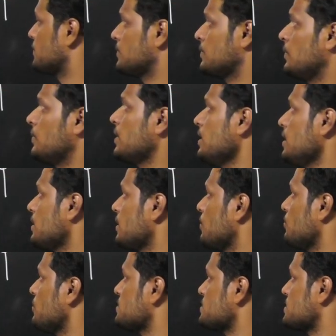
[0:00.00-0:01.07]
okay, and
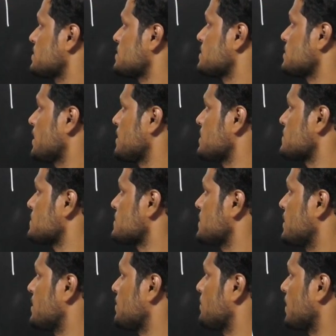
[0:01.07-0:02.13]
give distance x
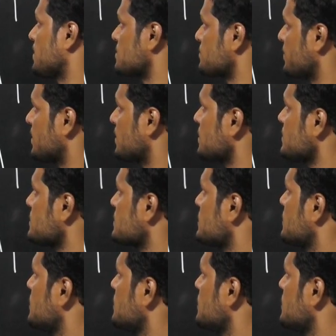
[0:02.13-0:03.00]
meters,